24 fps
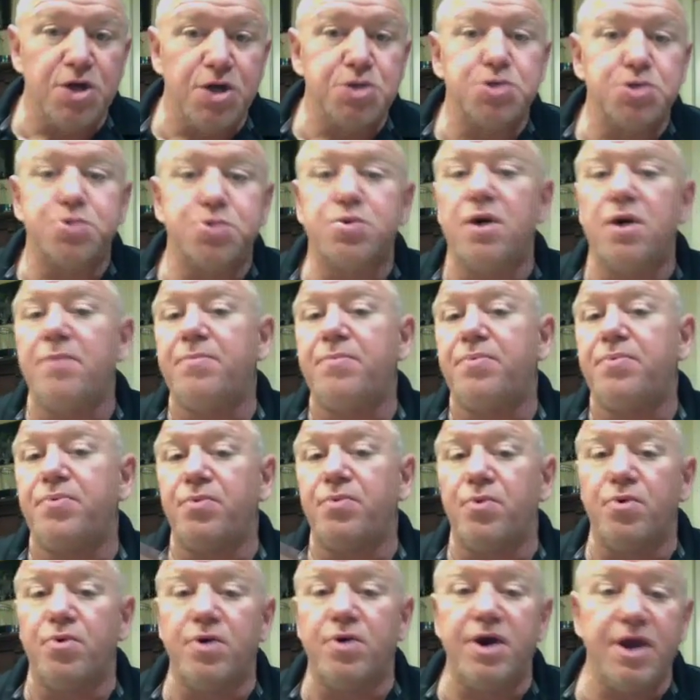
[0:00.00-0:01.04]
Trump
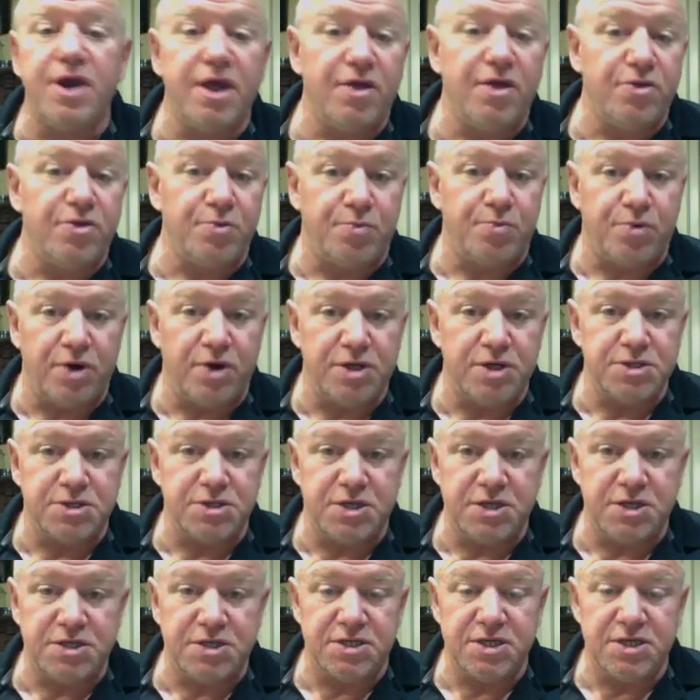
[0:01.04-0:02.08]
or any other
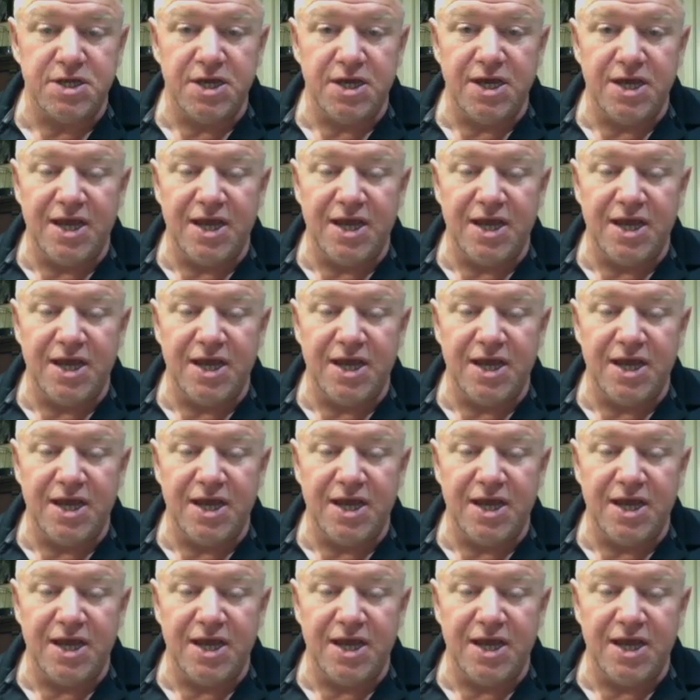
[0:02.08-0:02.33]
president